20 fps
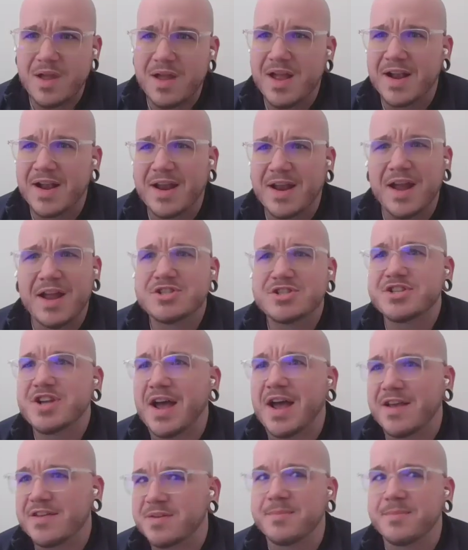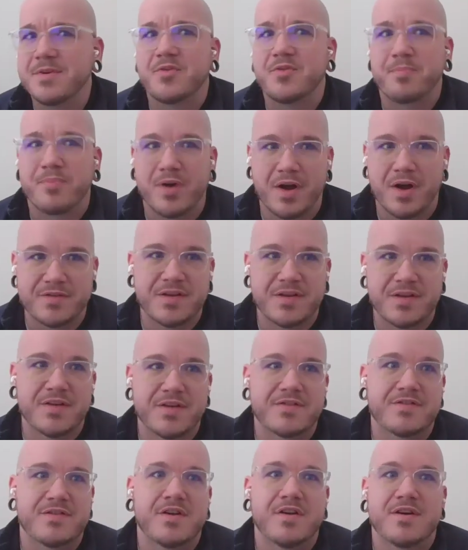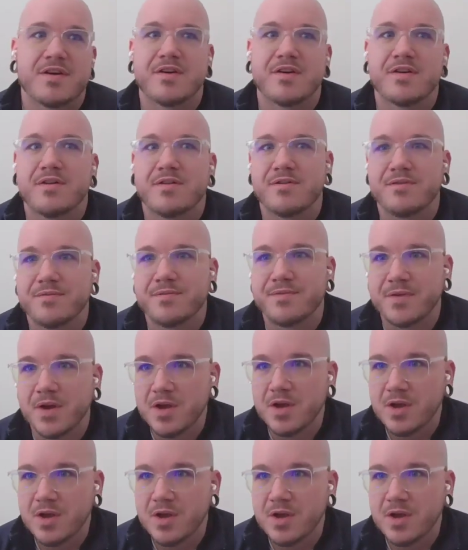and I just asked him his process of